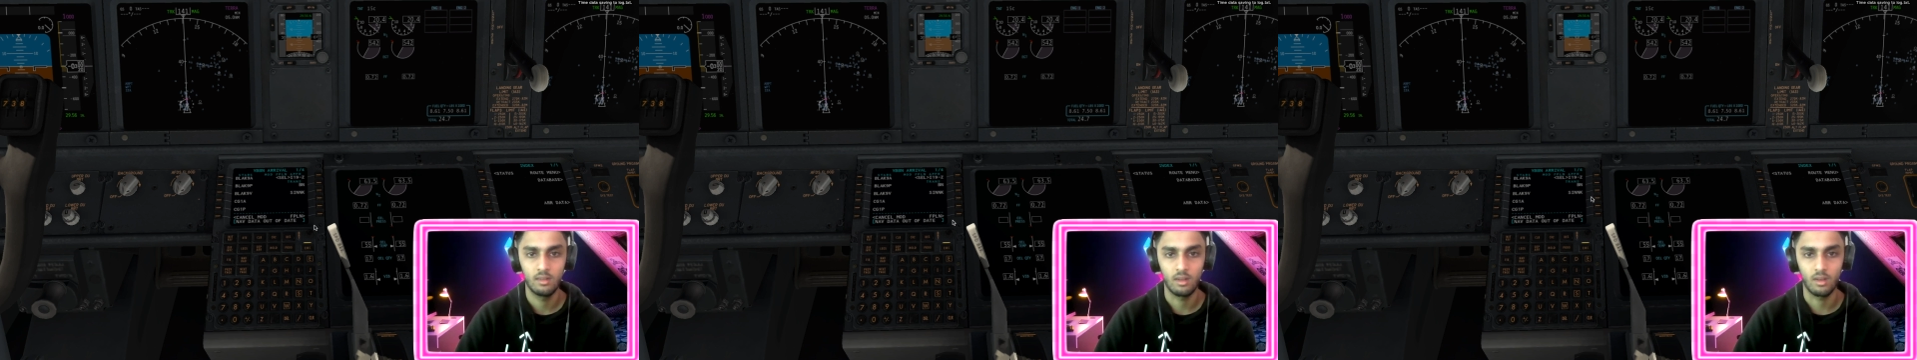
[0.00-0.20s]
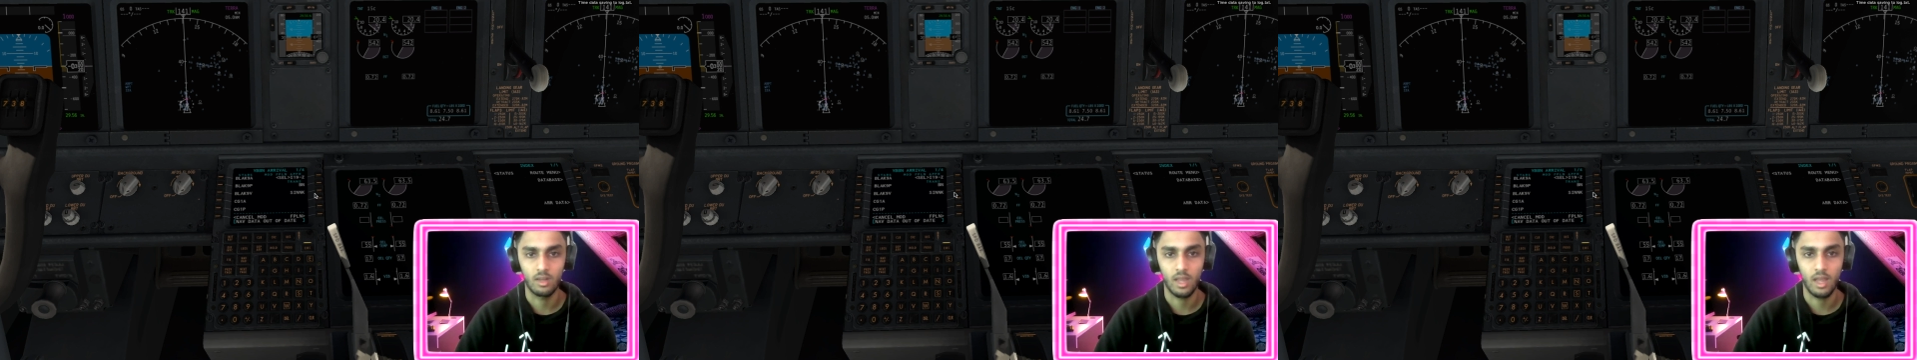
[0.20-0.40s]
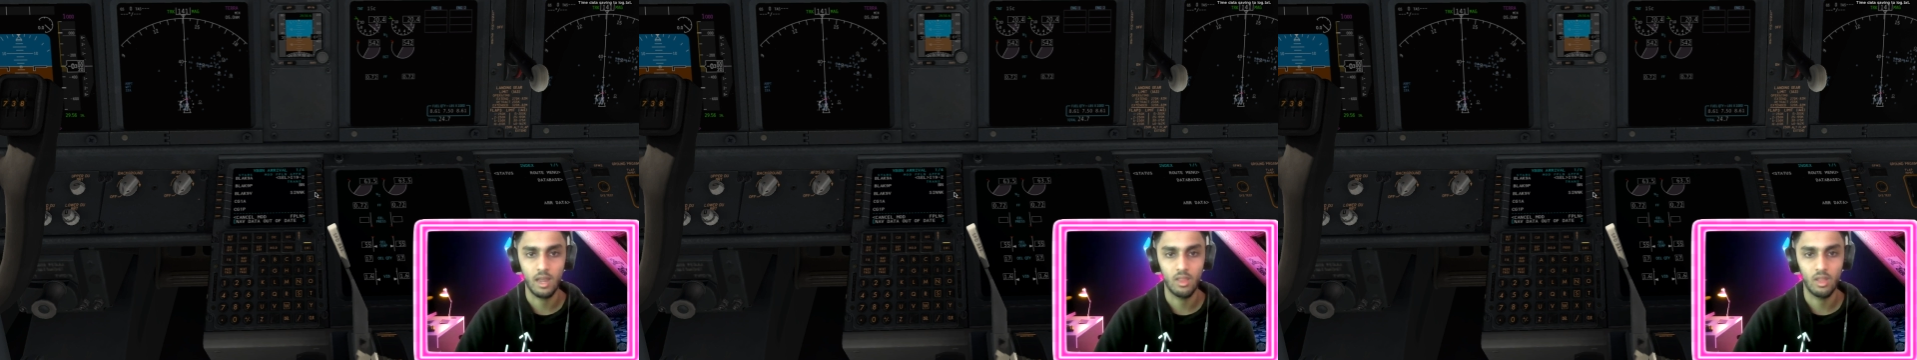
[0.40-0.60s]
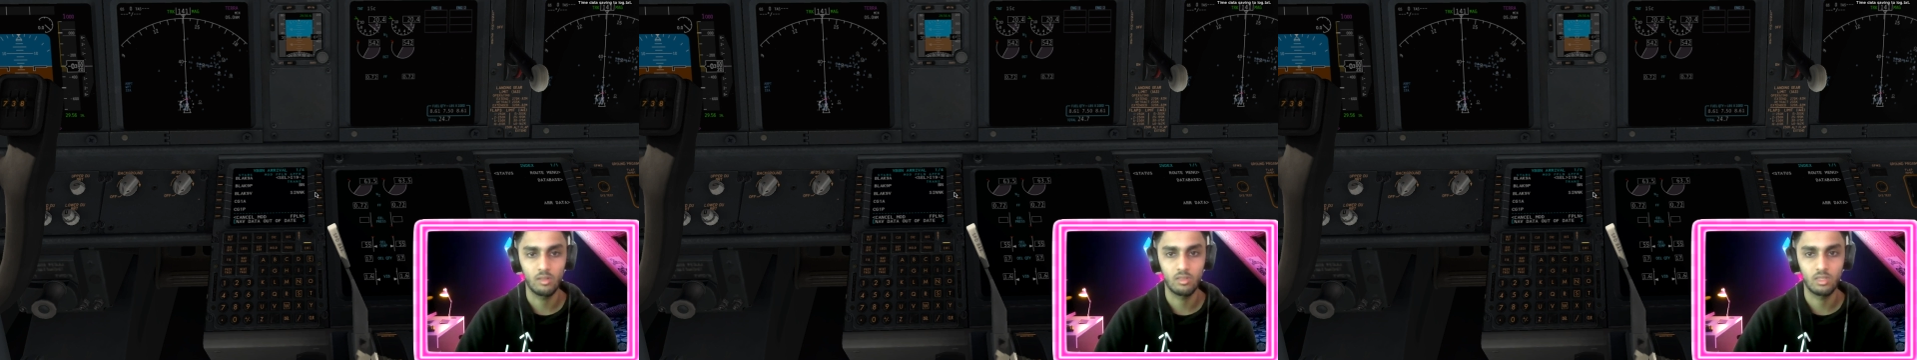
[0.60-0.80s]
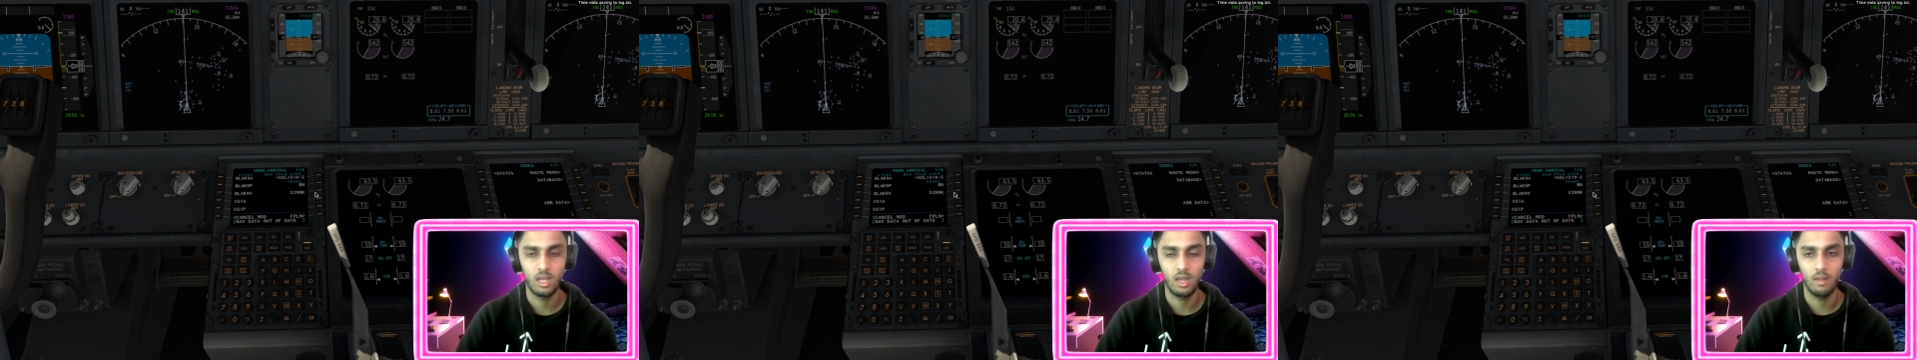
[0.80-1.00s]
Okay,
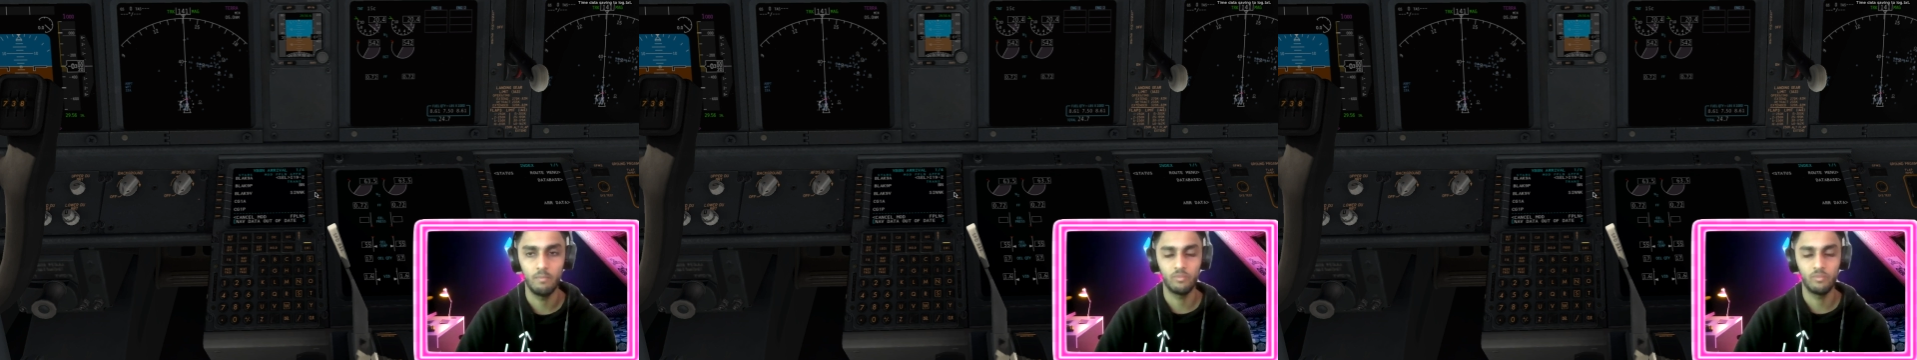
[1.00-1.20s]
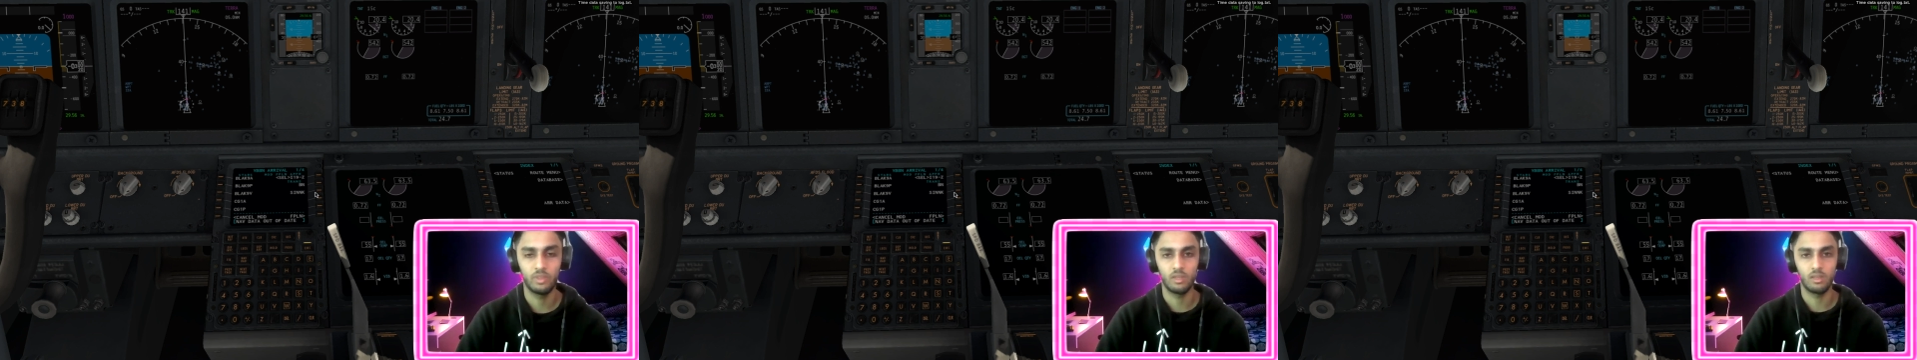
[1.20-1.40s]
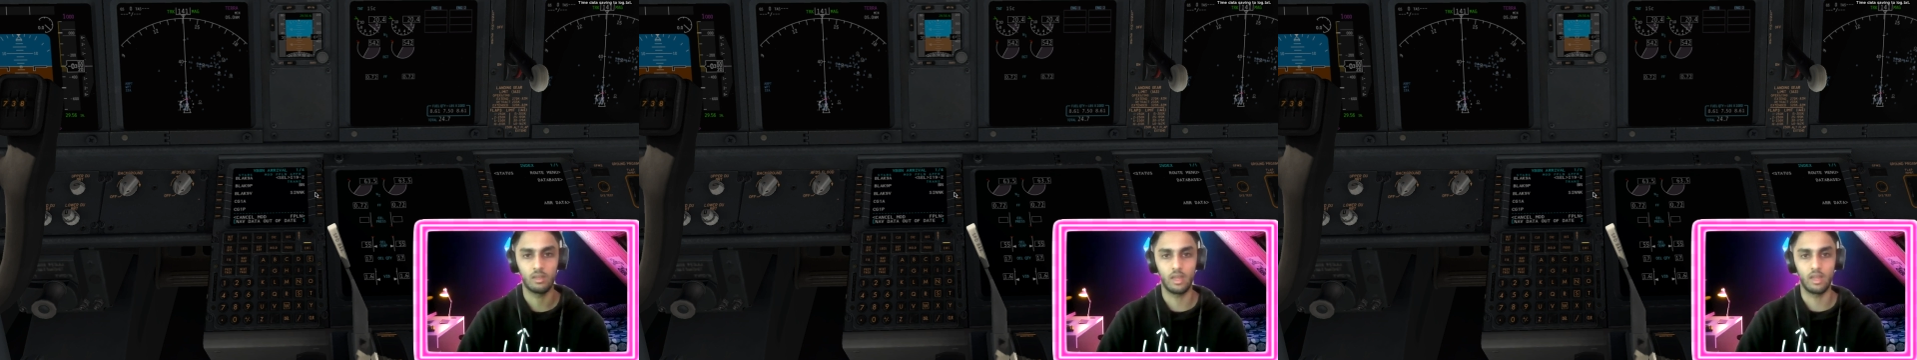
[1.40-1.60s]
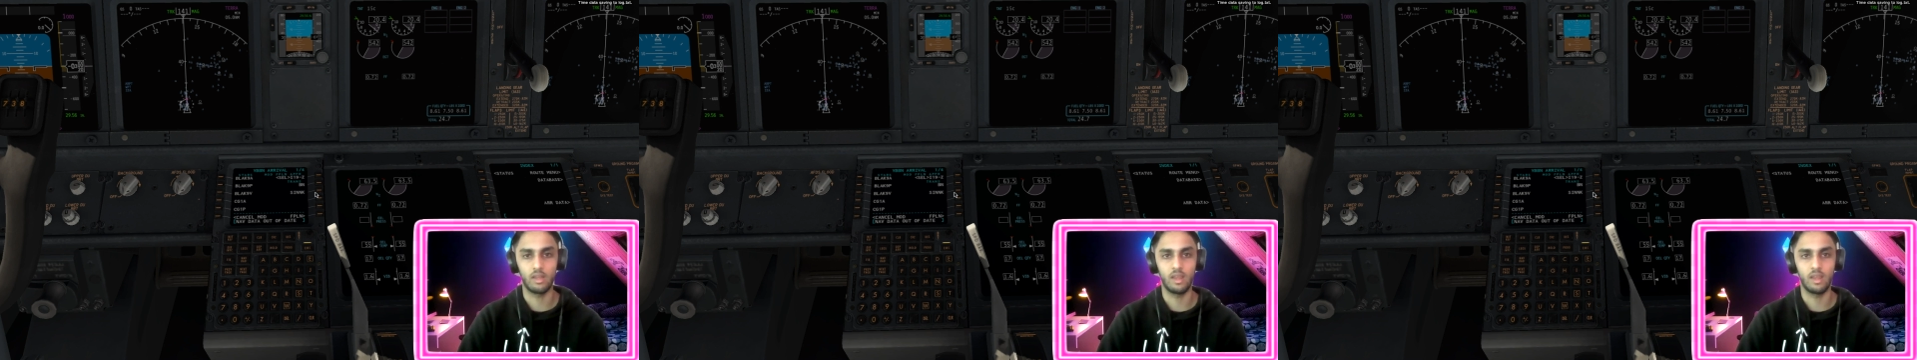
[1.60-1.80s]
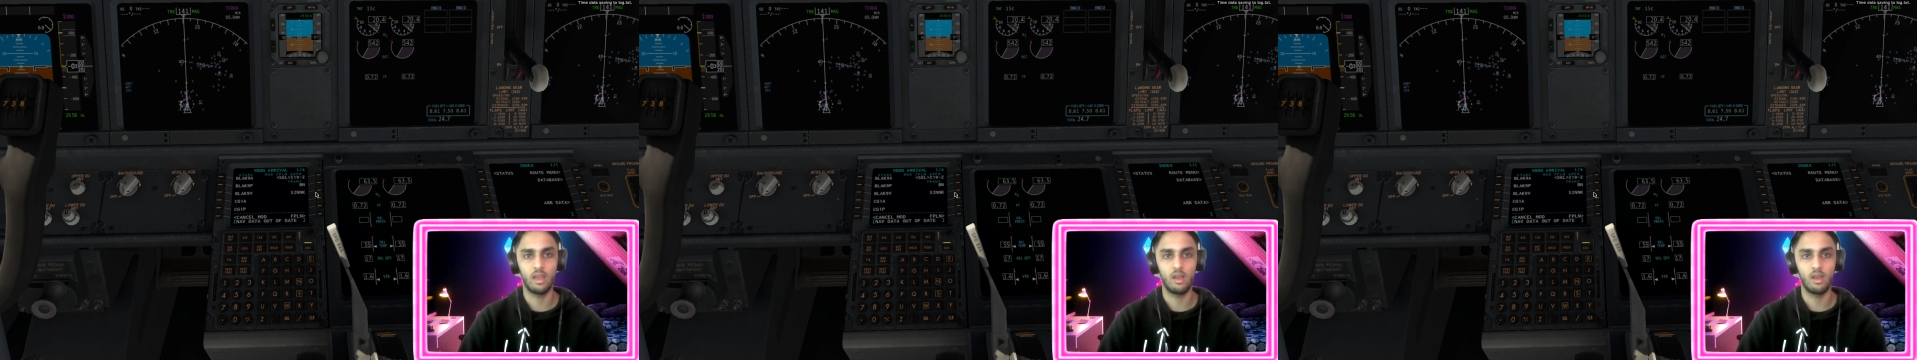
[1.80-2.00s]
that's done. Okay,
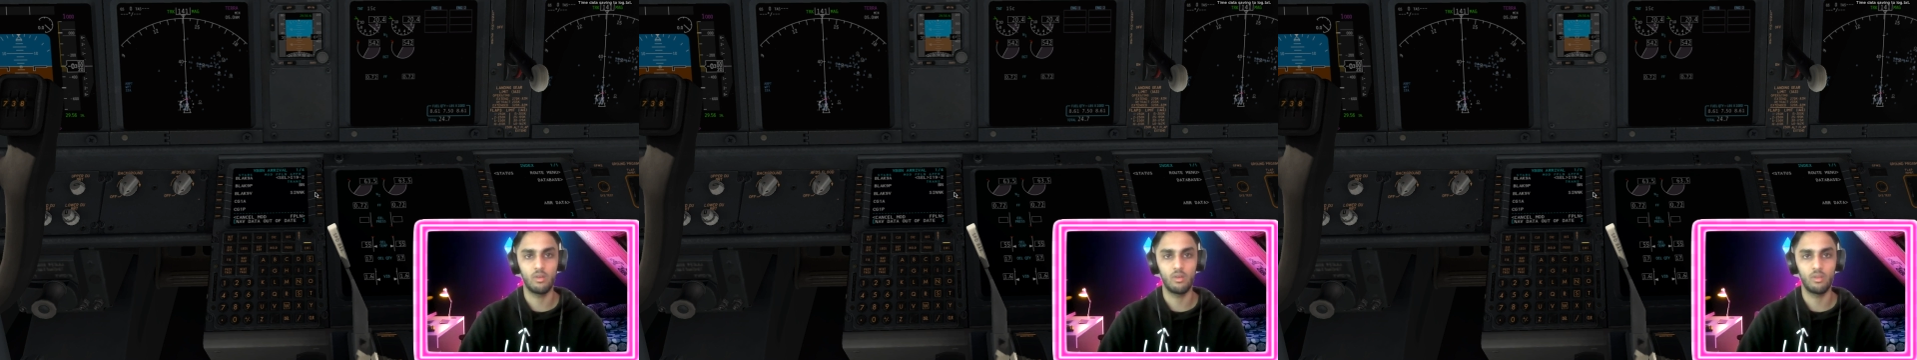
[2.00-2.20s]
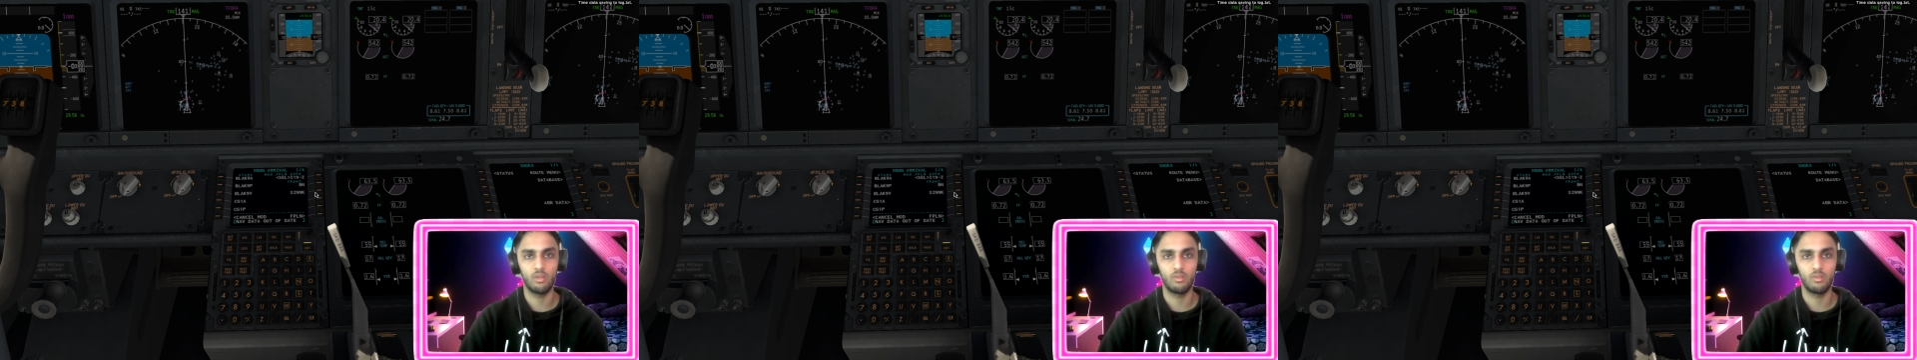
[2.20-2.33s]
now